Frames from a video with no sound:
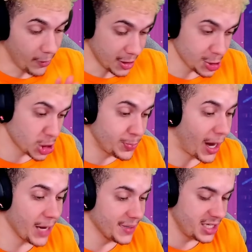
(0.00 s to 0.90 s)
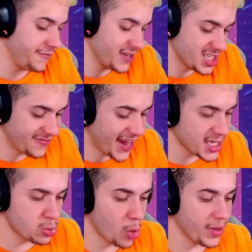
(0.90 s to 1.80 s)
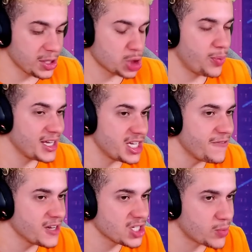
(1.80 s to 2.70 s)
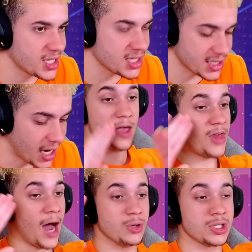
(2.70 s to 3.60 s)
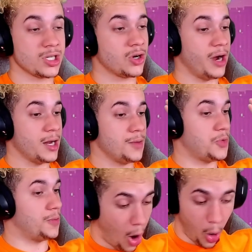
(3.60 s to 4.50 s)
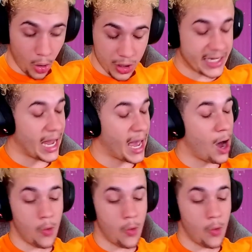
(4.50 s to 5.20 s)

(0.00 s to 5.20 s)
can just spot up a defensive X one. we can just play defense the rest of the time. That was incredible. Holy cow.